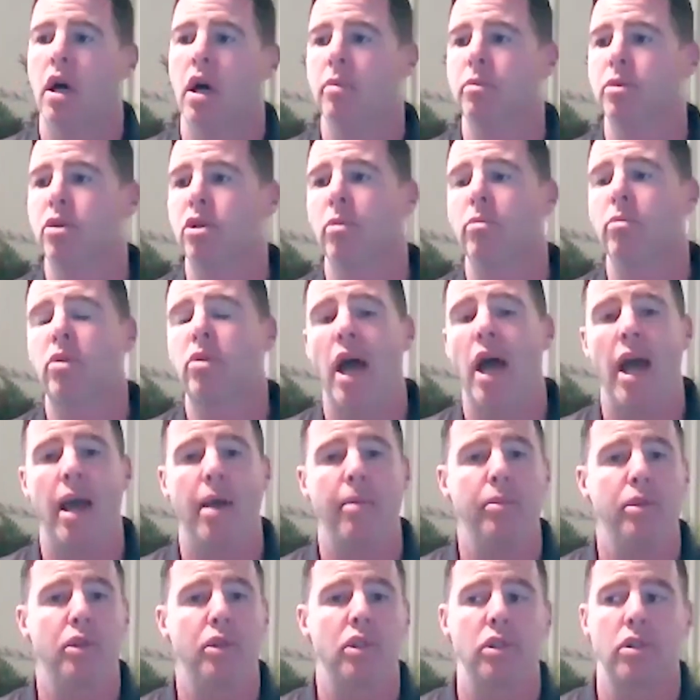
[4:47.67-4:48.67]

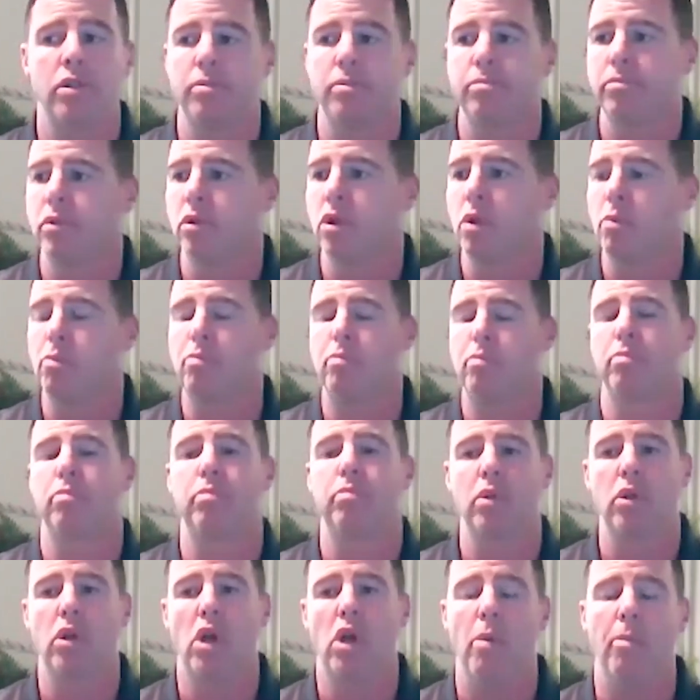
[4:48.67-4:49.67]
Sometimes the
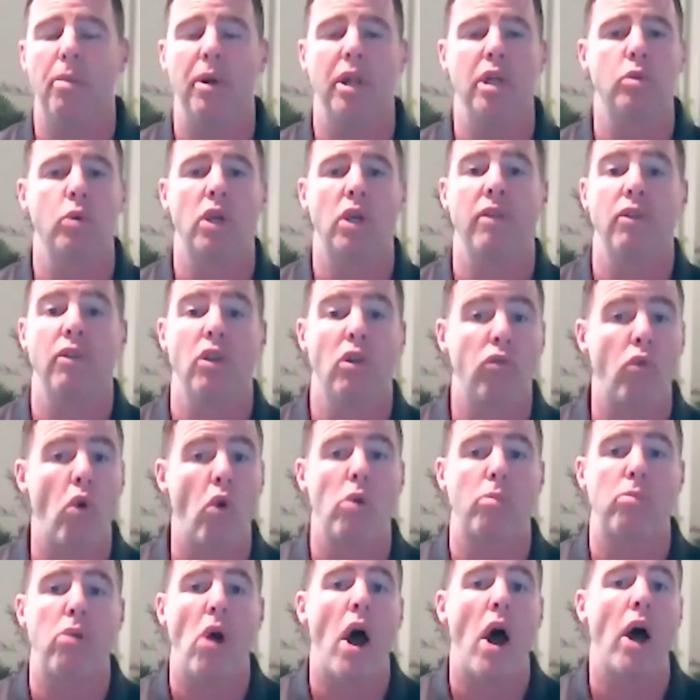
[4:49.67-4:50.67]
companies will give you the
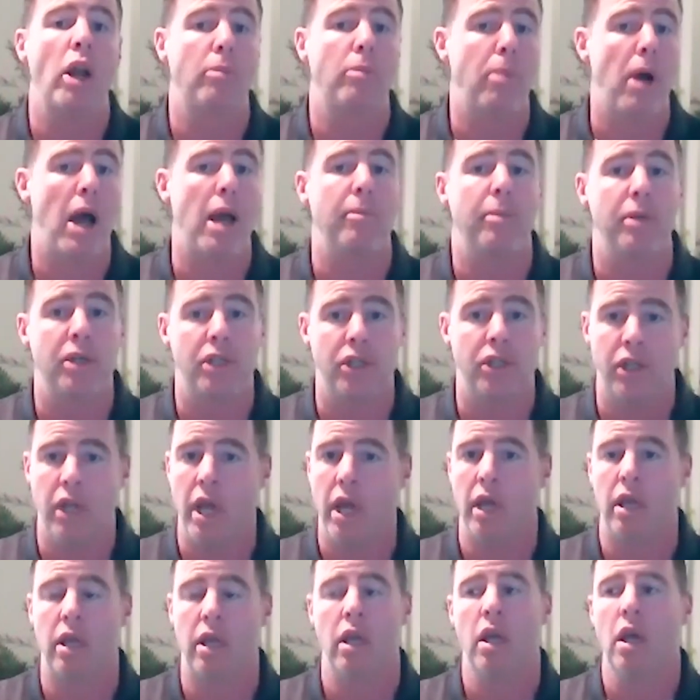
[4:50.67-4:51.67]
wrong product by
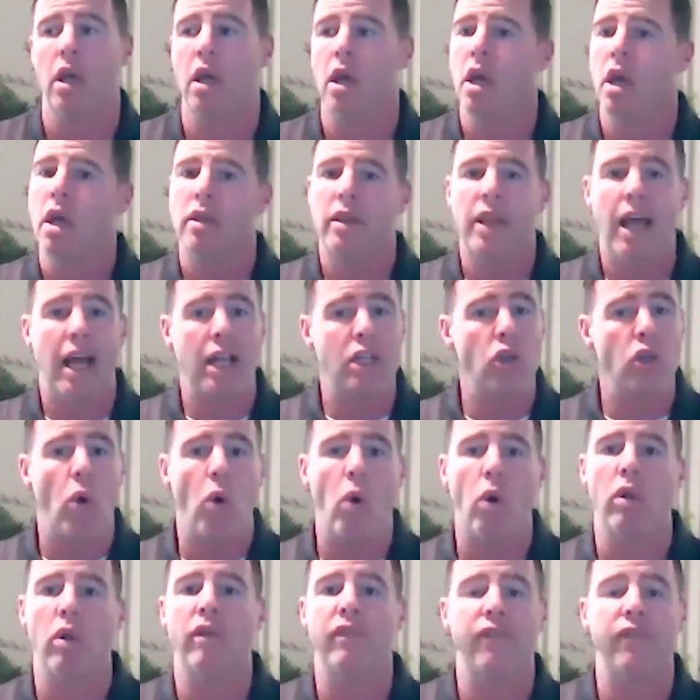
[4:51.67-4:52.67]
mistake. That's
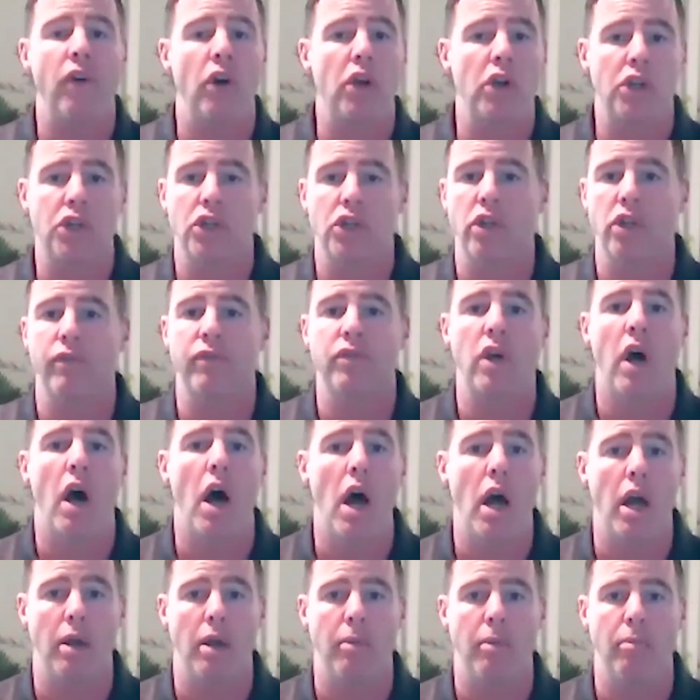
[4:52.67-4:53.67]
all a function of
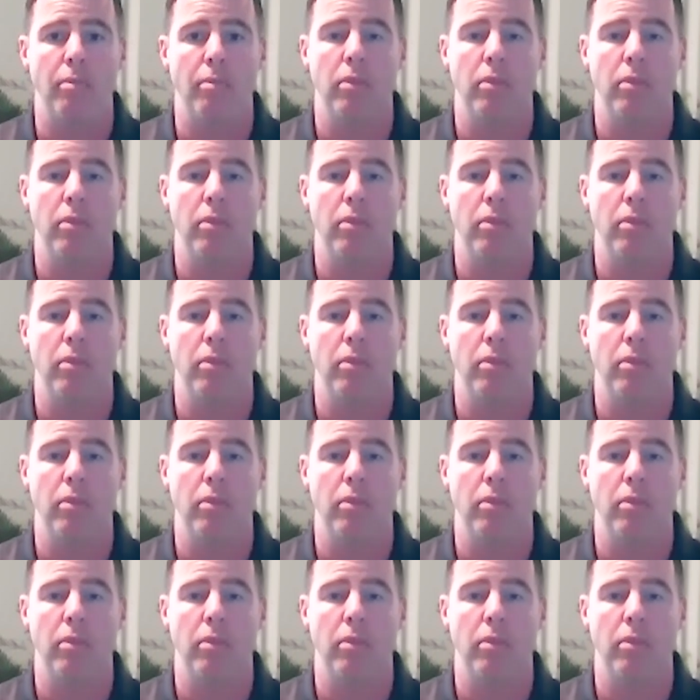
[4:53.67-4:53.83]
time.